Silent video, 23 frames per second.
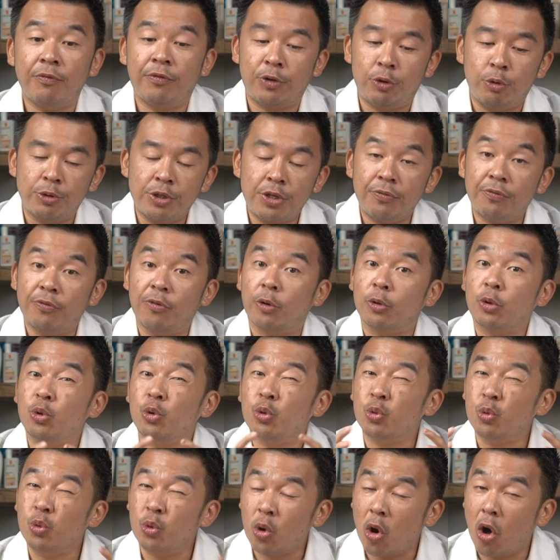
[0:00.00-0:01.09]
if you use it for
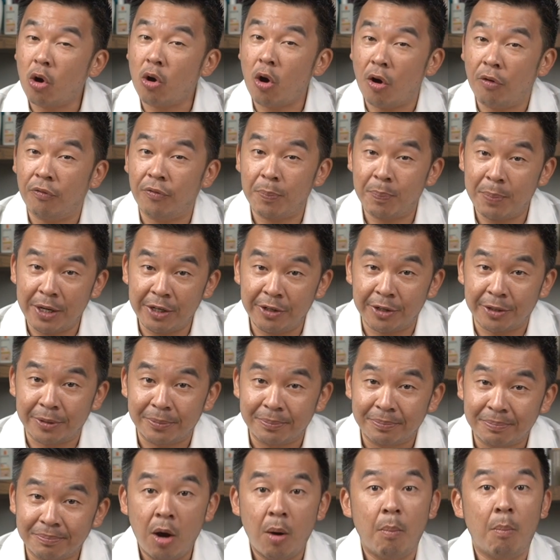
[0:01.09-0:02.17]
too long of a period.
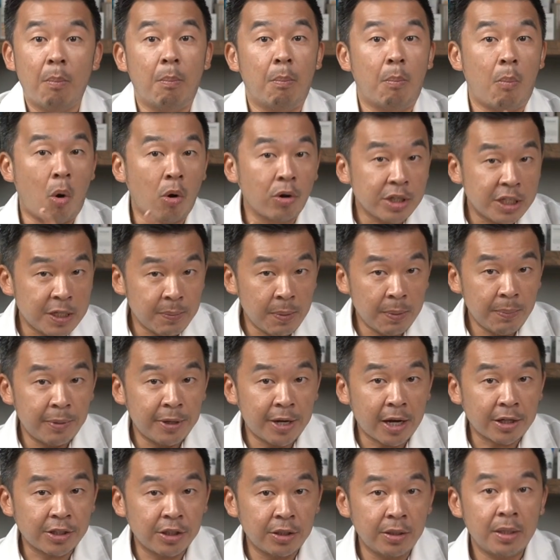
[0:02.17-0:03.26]
More sebum
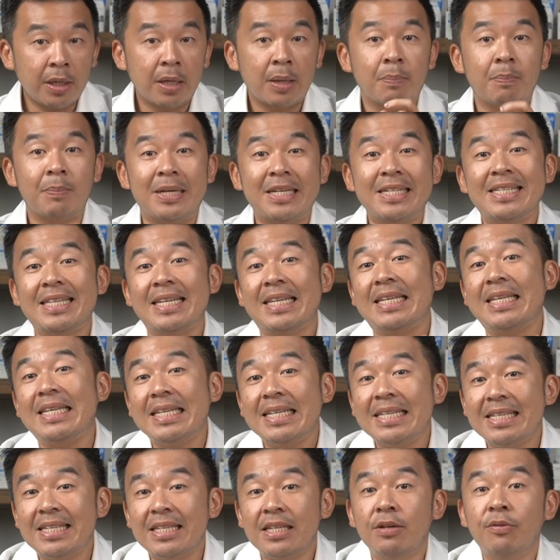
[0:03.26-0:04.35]
production means the
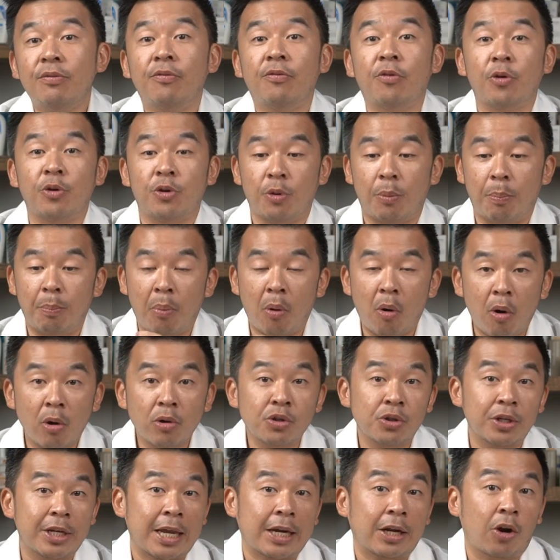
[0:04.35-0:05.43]
easier for your
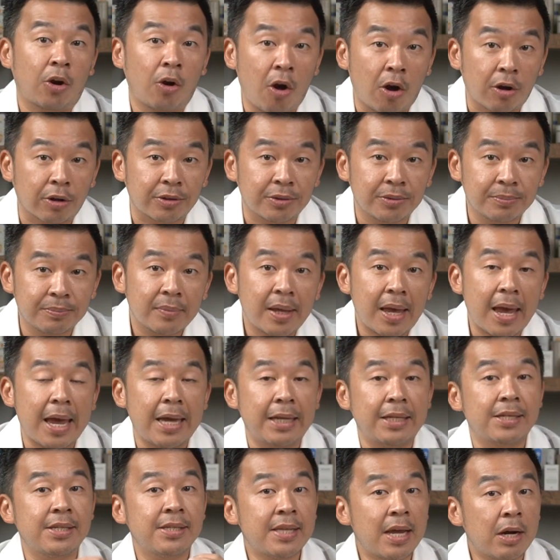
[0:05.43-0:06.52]
pores to get clogged.
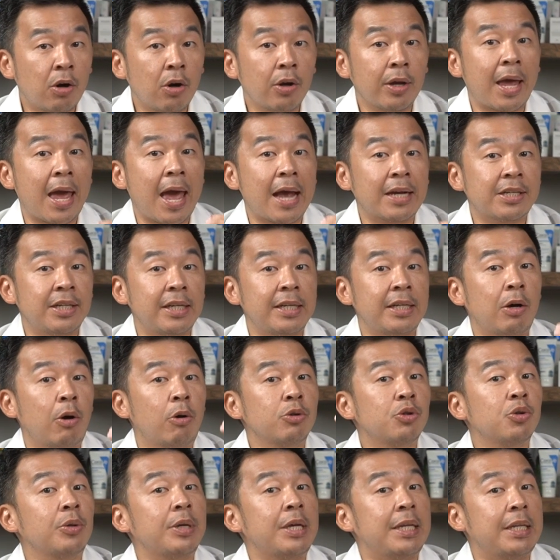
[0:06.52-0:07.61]
And steroid actually
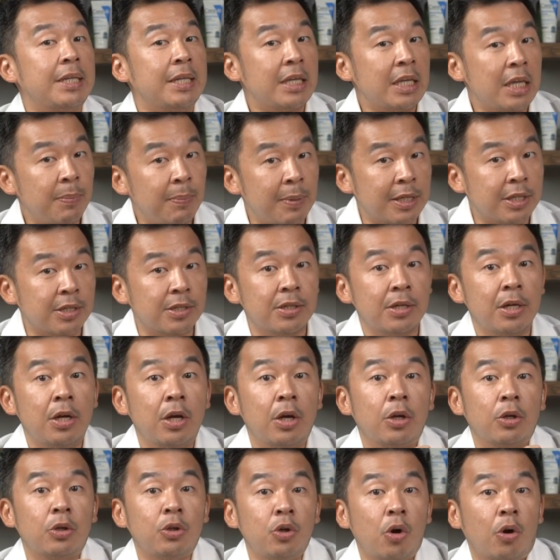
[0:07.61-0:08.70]
also inhibits
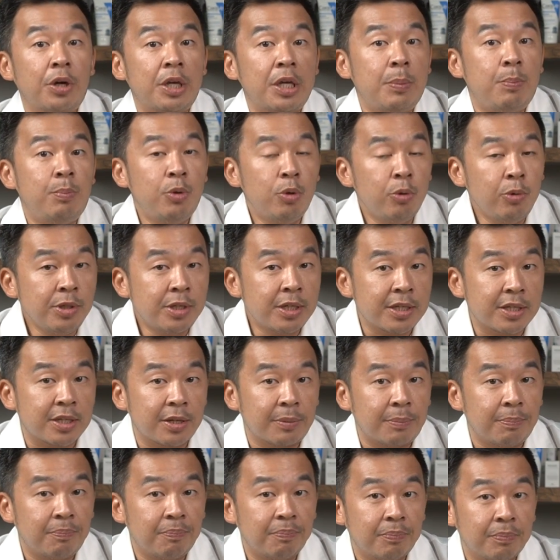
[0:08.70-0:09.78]
your immune
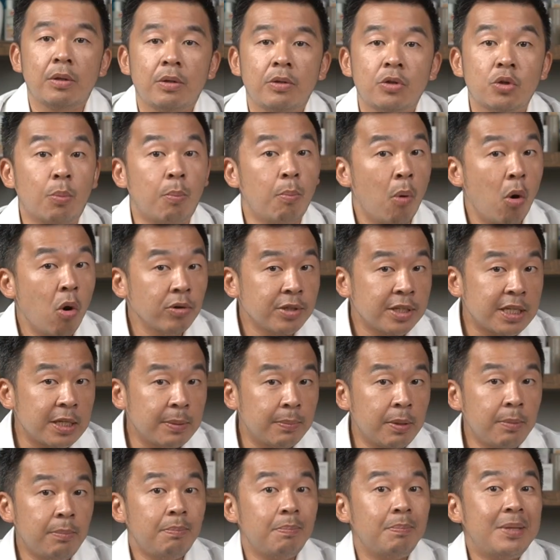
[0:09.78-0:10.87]
system. So more
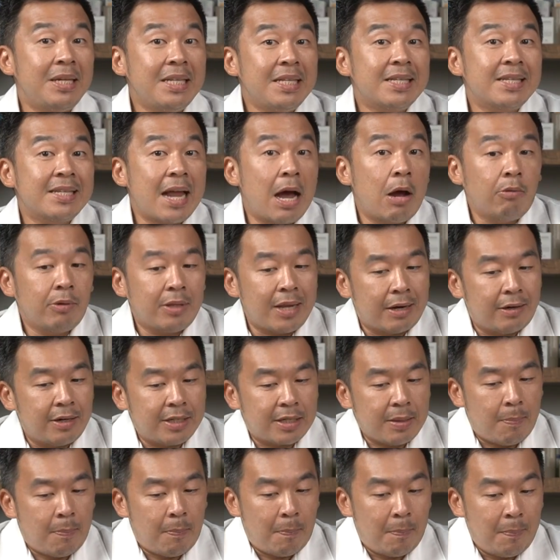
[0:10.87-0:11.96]
sebum means now there is
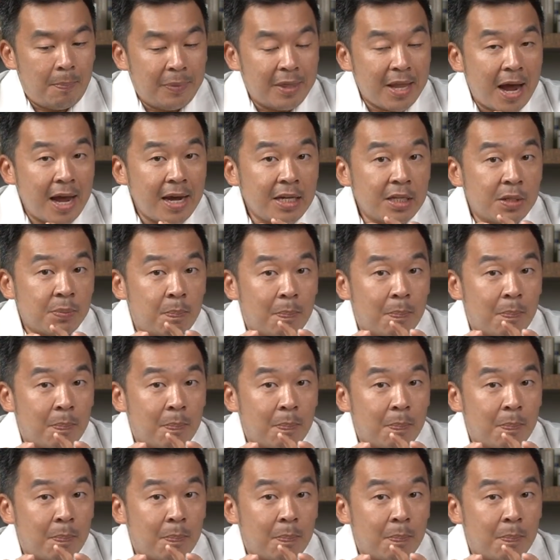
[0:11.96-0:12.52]
a nice